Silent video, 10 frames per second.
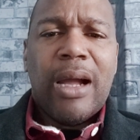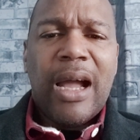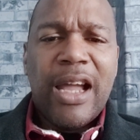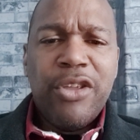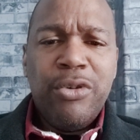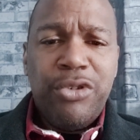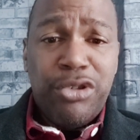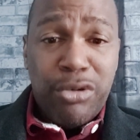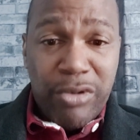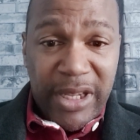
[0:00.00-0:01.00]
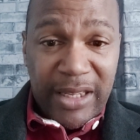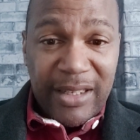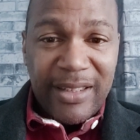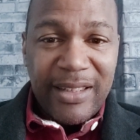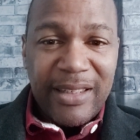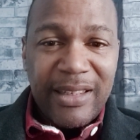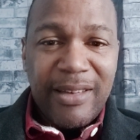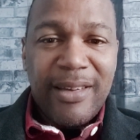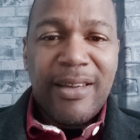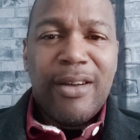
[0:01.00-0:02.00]
are you doing
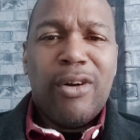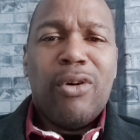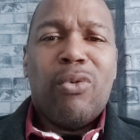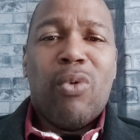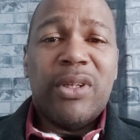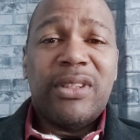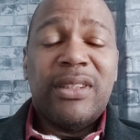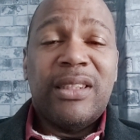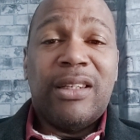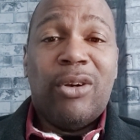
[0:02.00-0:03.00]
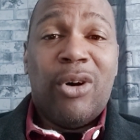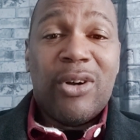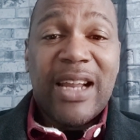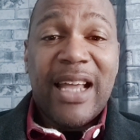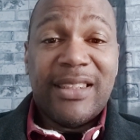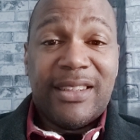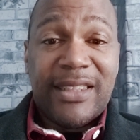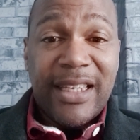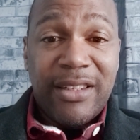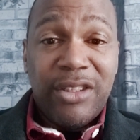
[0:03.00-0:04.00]
what the Lord has
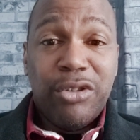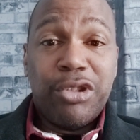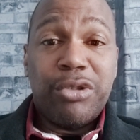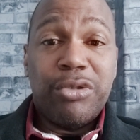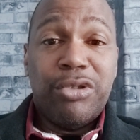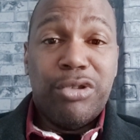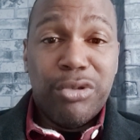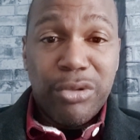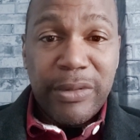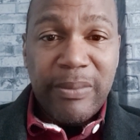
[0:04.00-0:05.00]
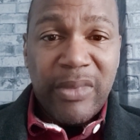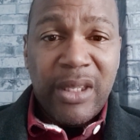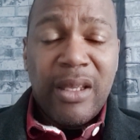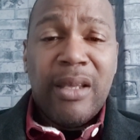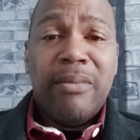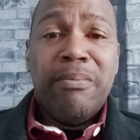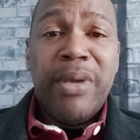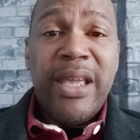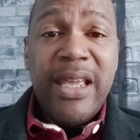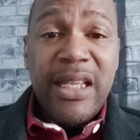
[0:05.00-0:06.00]
said you should do
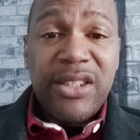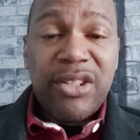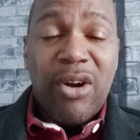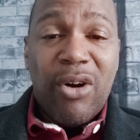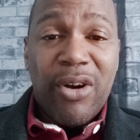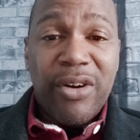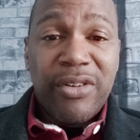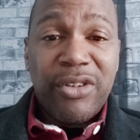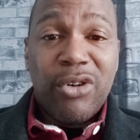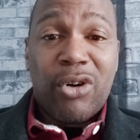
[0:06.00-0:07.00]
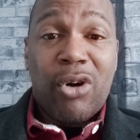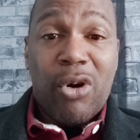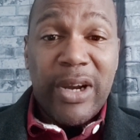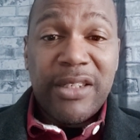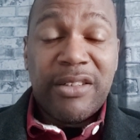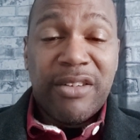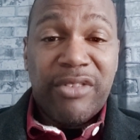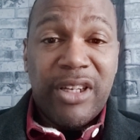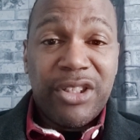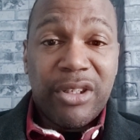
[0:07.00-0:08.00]
based on your current
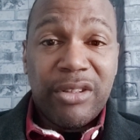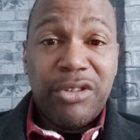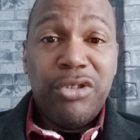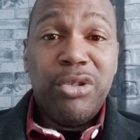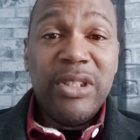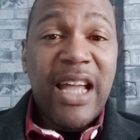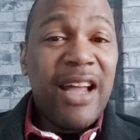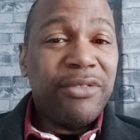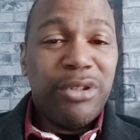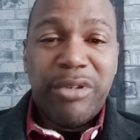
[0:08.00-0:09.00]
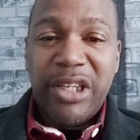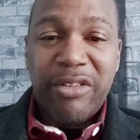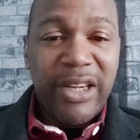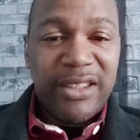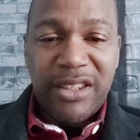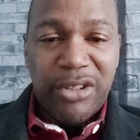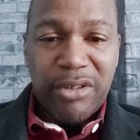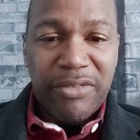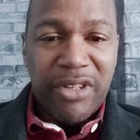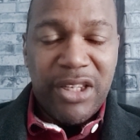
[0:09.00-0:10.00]
revelation? You don't have to regress in
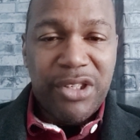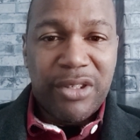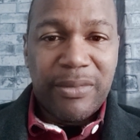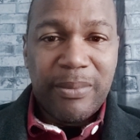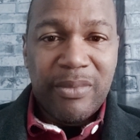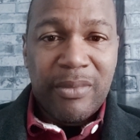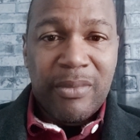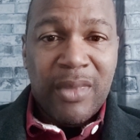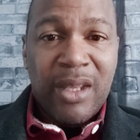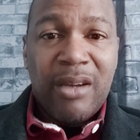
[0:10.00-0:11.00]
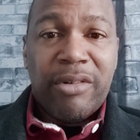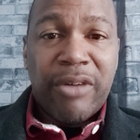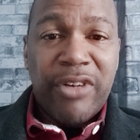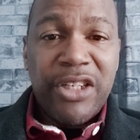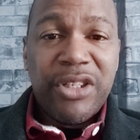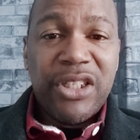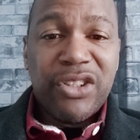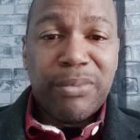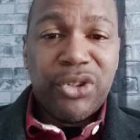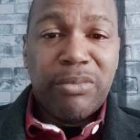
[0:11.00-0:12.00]
your revelation. Revelation is
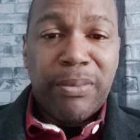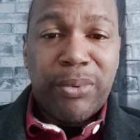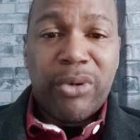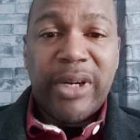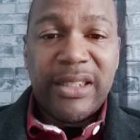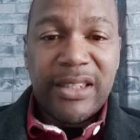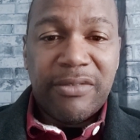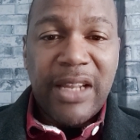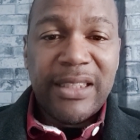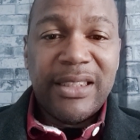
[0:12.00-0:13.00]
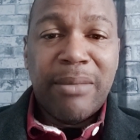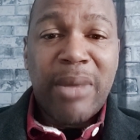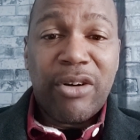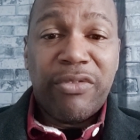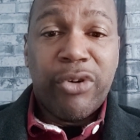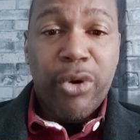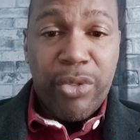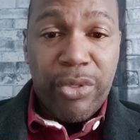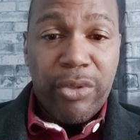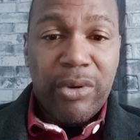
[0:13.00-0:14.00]
supposed to be progressive. That is a mark of
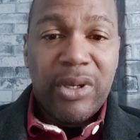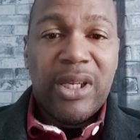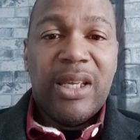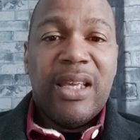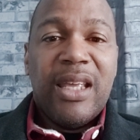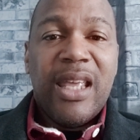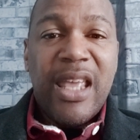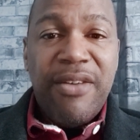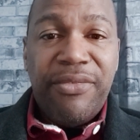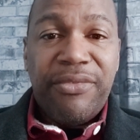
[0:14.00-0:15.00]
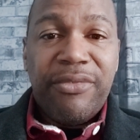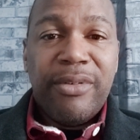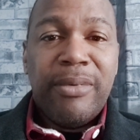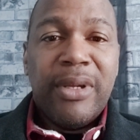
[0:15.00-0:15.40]
growth. If